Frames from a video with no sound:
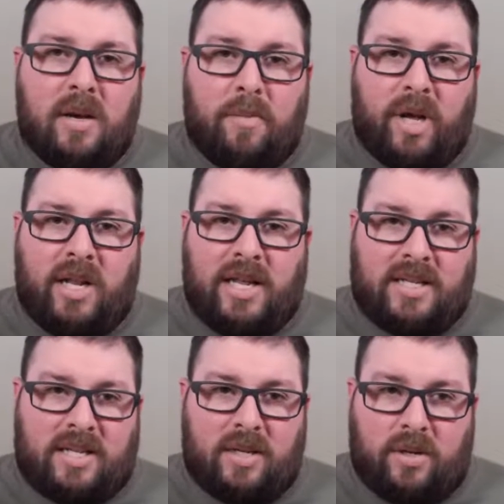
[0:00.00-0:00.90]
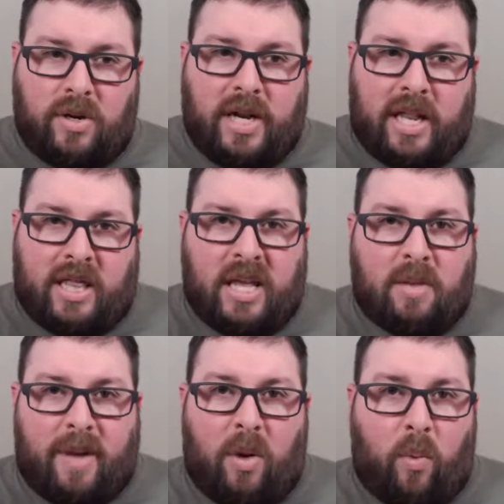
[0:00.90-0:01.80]
But it's still, you need to think
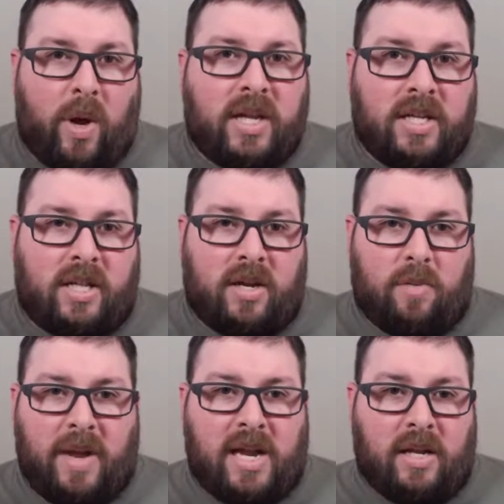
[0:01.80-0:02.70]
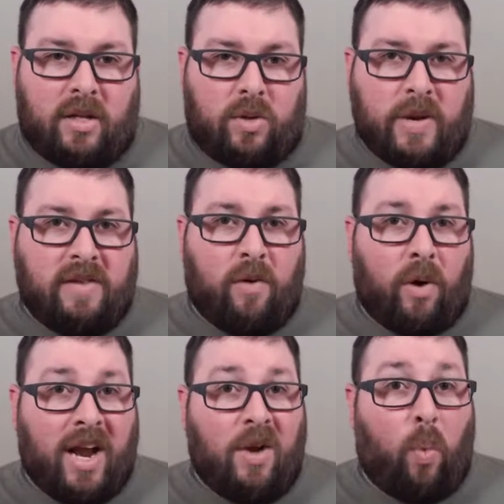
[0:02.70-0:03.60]
about what is it that you're making the tweak
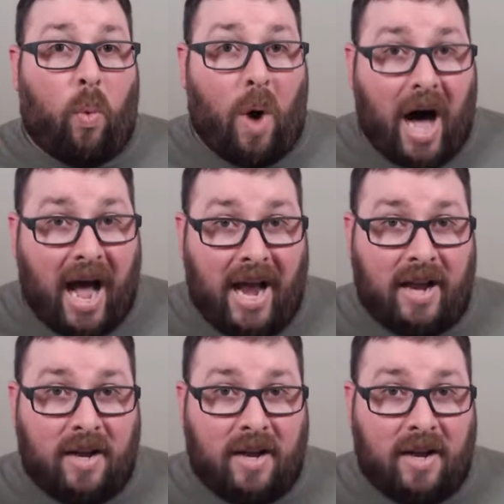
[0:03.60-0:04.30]
for and why.